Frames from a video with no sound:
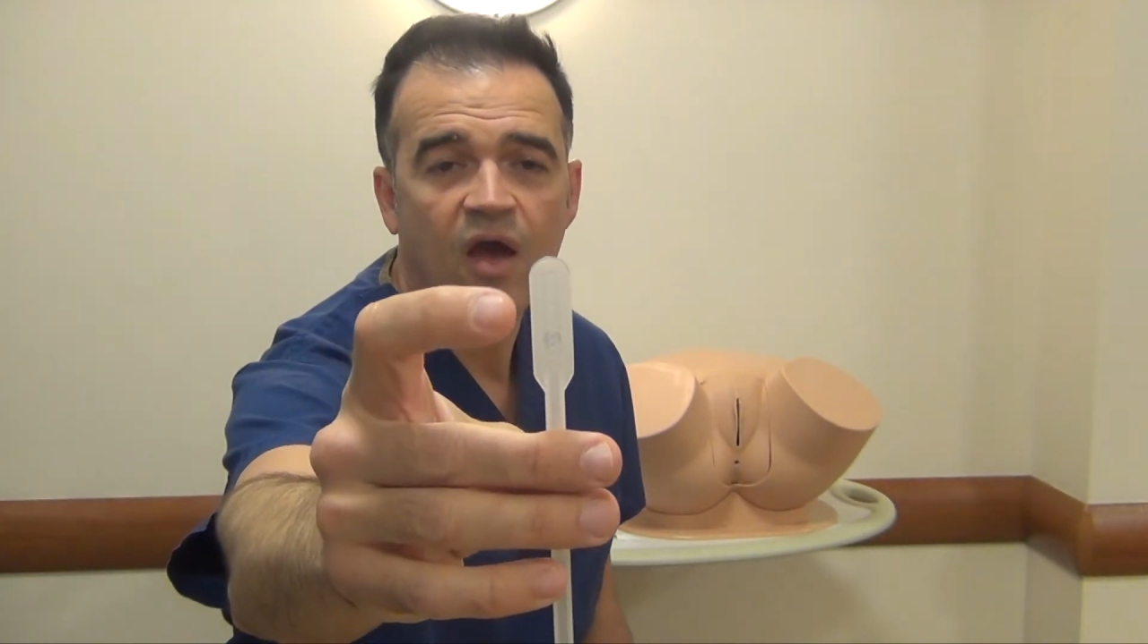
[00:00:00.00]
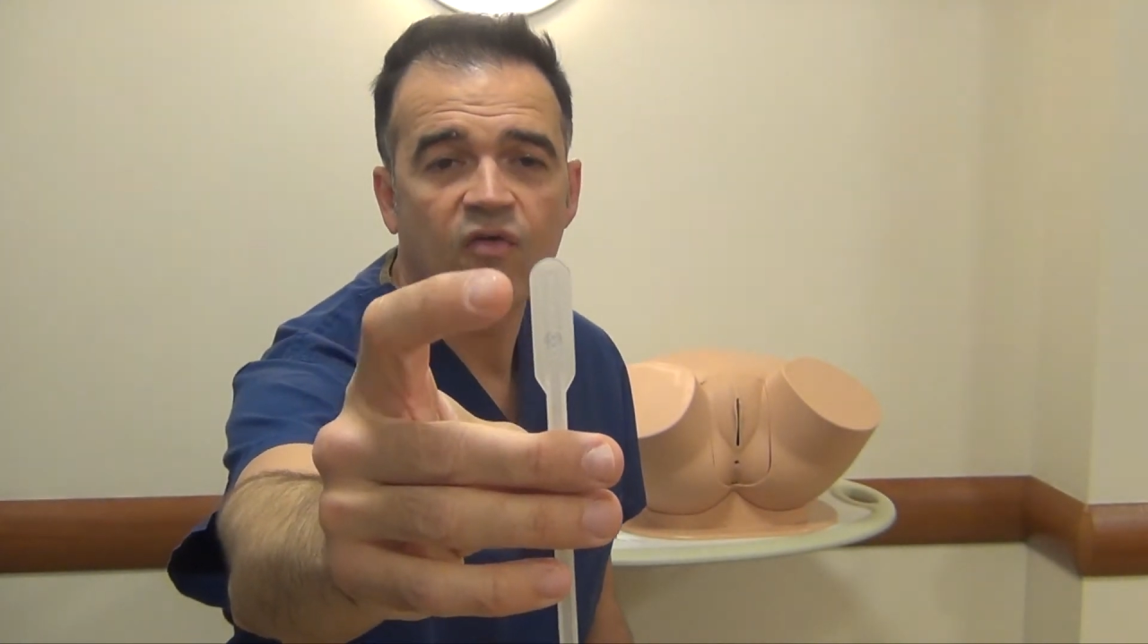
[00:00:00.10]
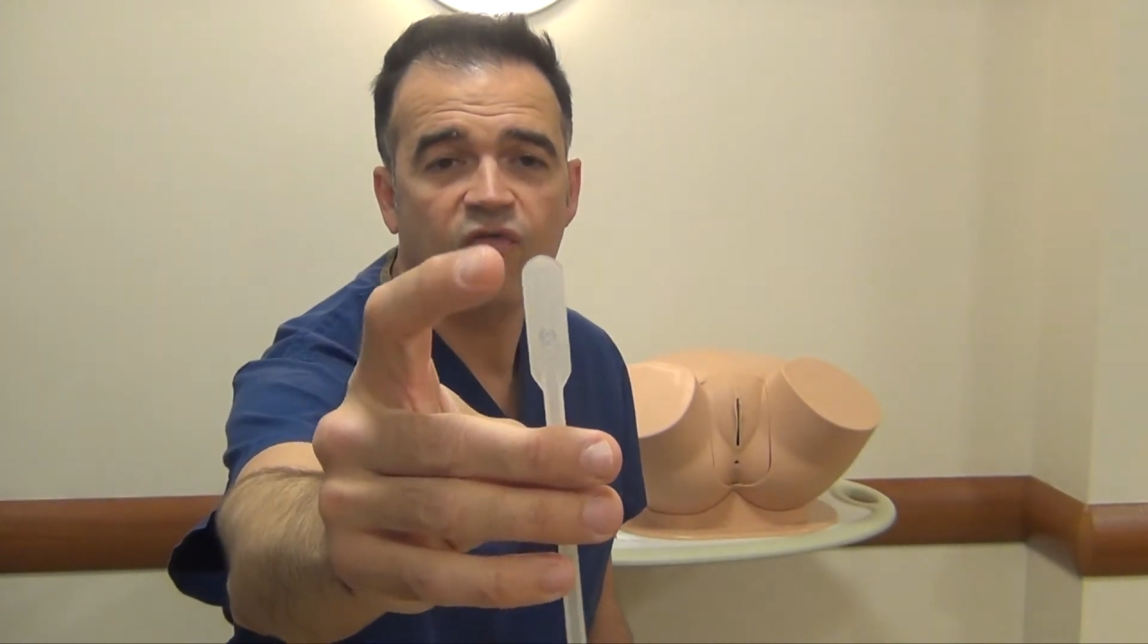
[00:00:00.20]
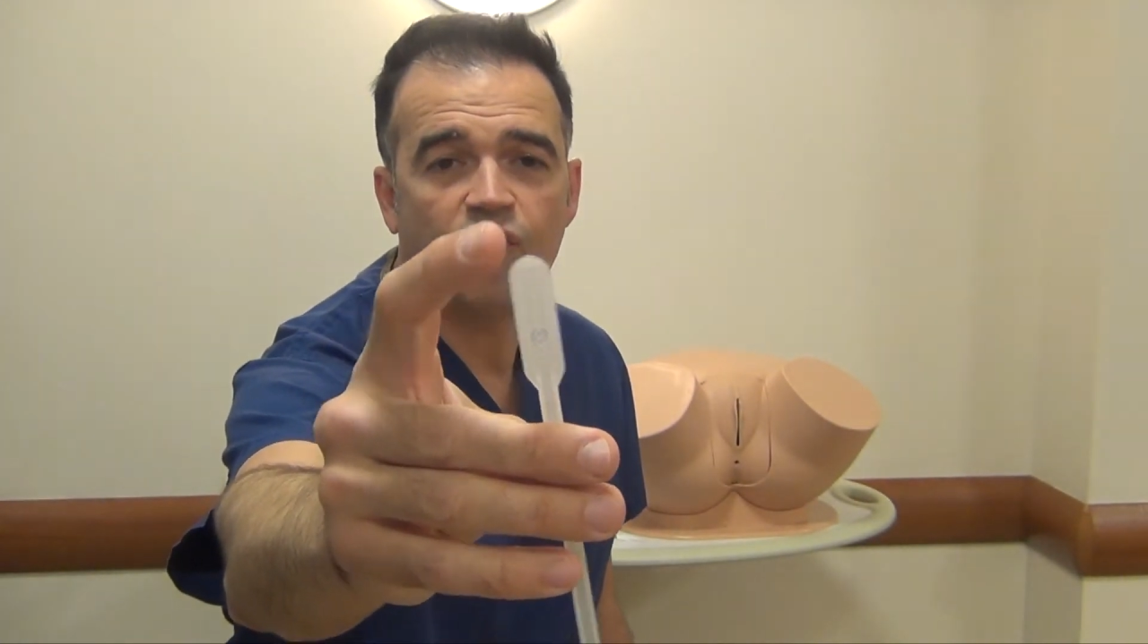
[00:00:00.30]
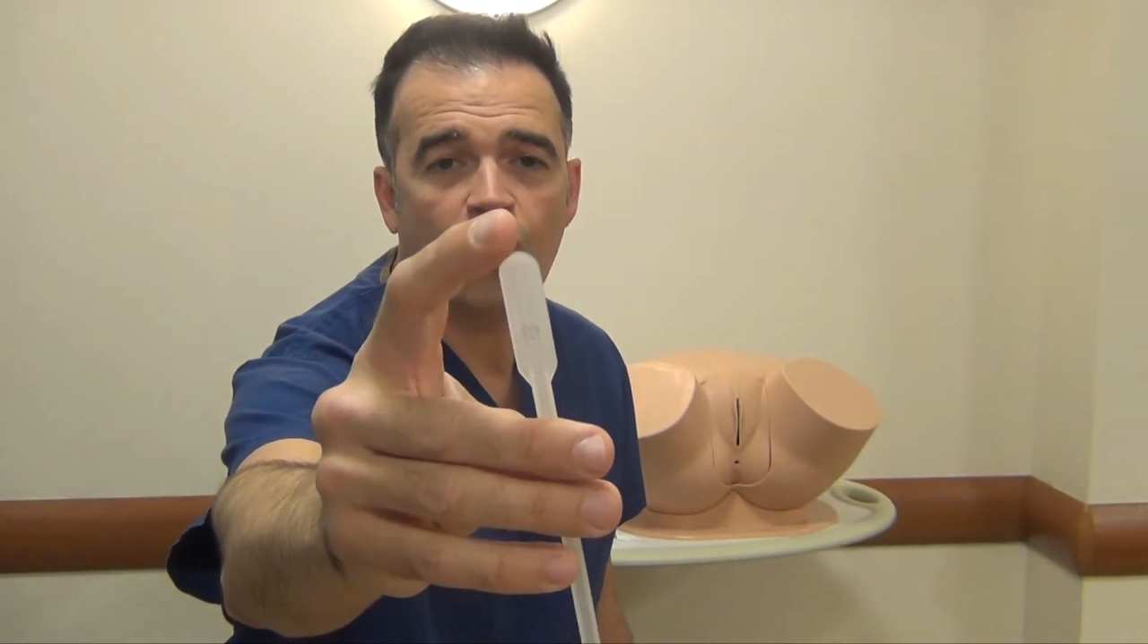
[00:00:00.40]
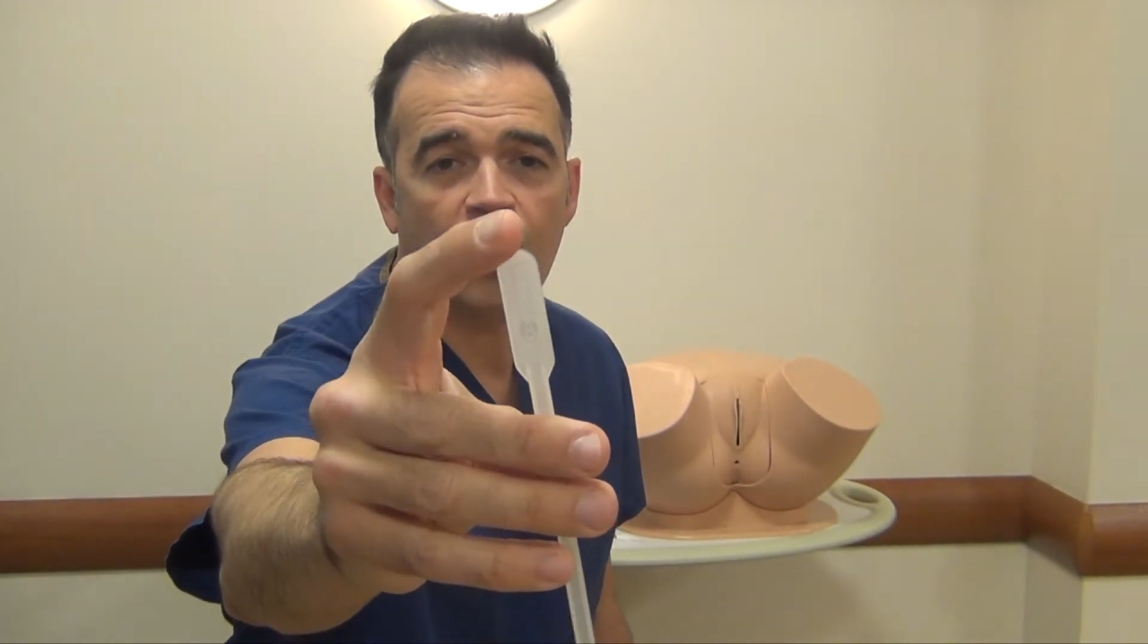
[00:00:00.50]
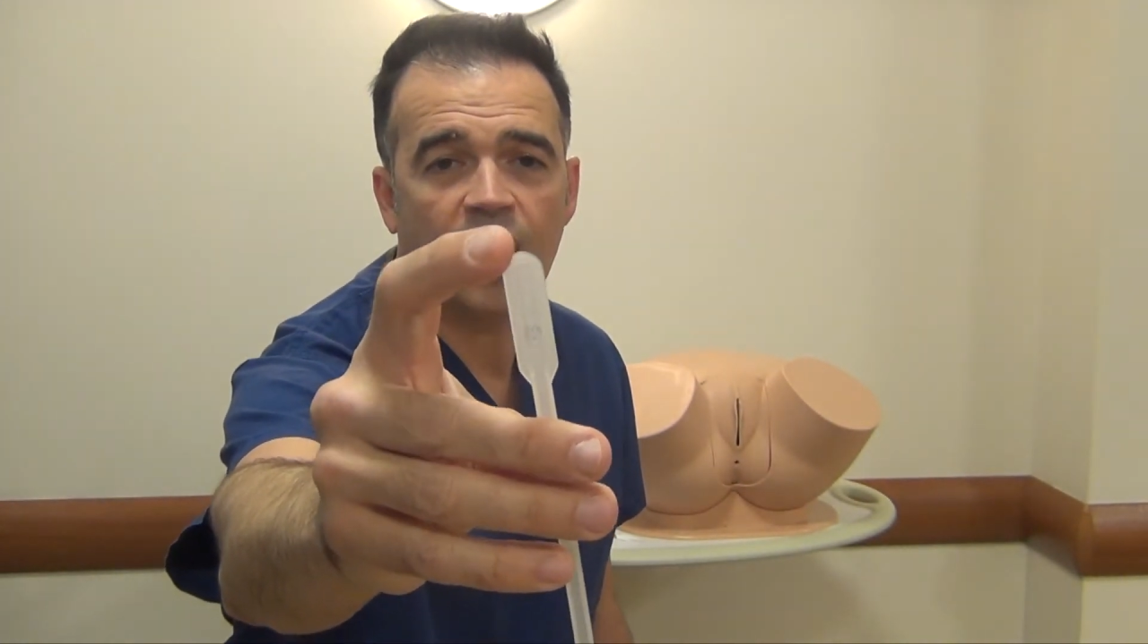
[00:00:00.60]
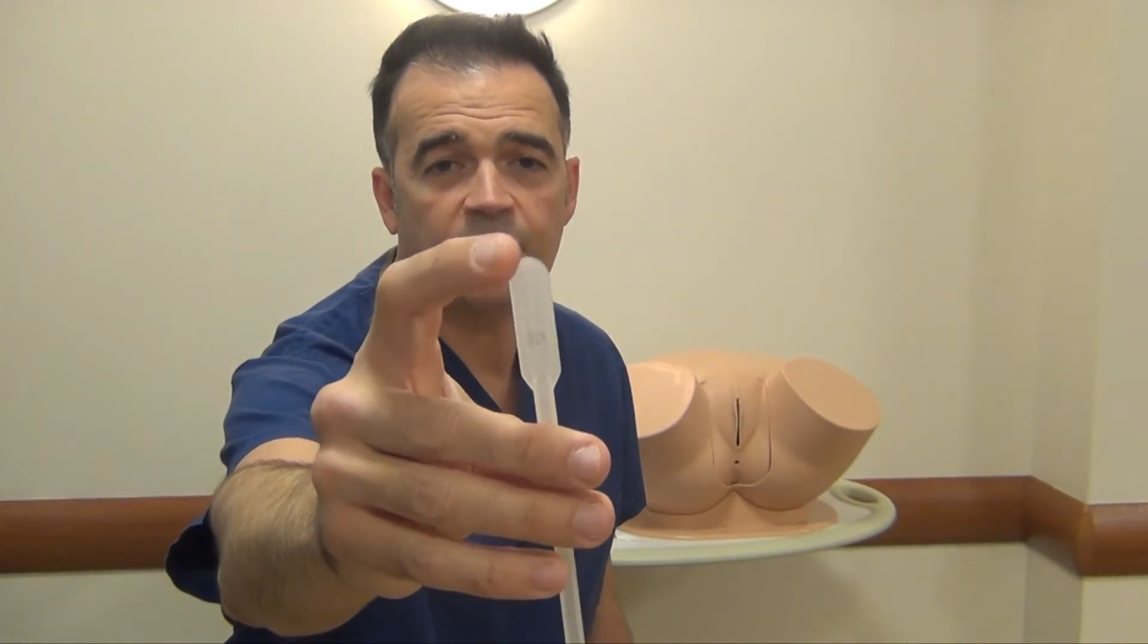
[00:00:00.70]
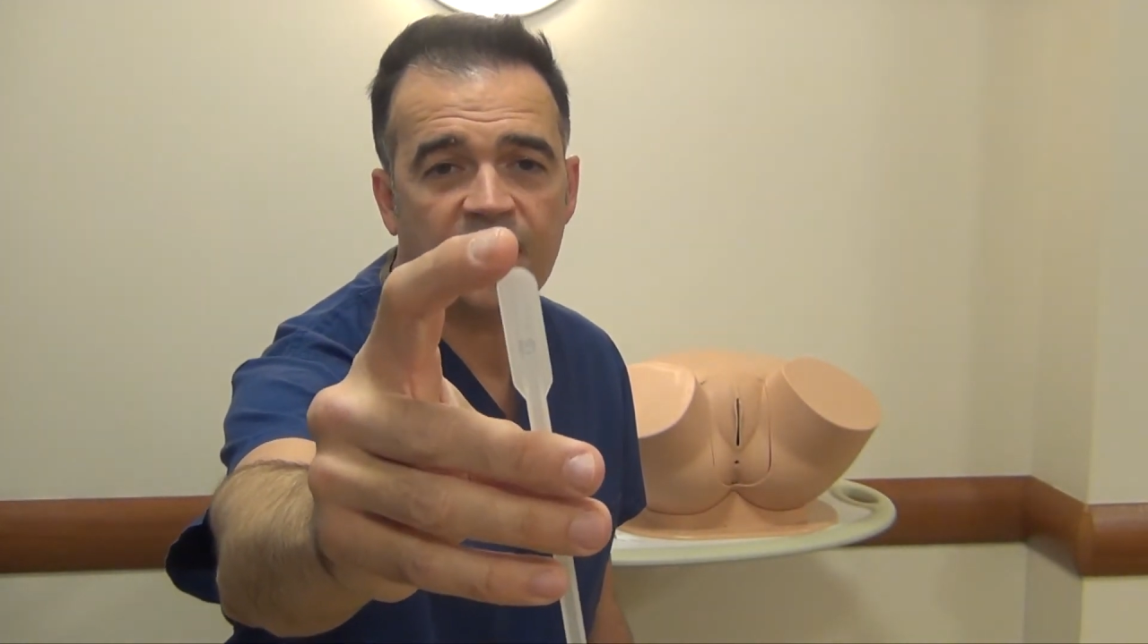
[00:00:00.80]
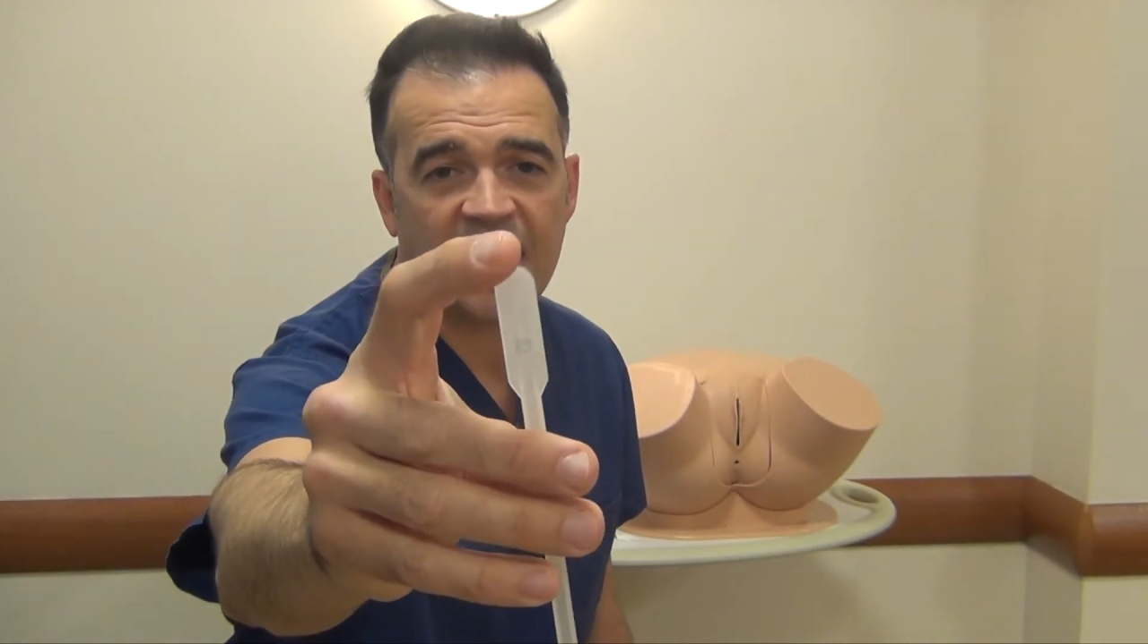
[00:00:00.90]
for a